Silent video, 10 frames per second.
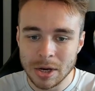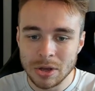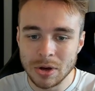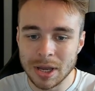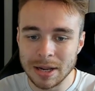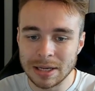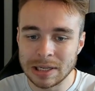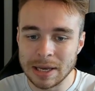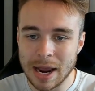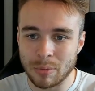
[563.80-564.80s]
you can
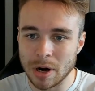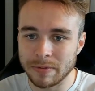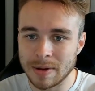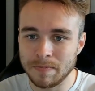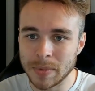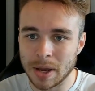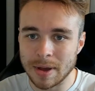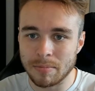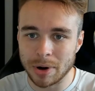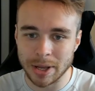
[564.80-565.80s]
easily get rid of him and
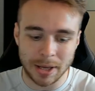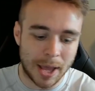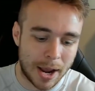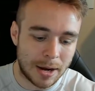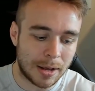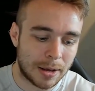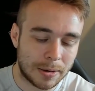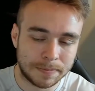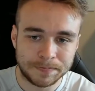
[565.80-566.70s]
then bring in Kane here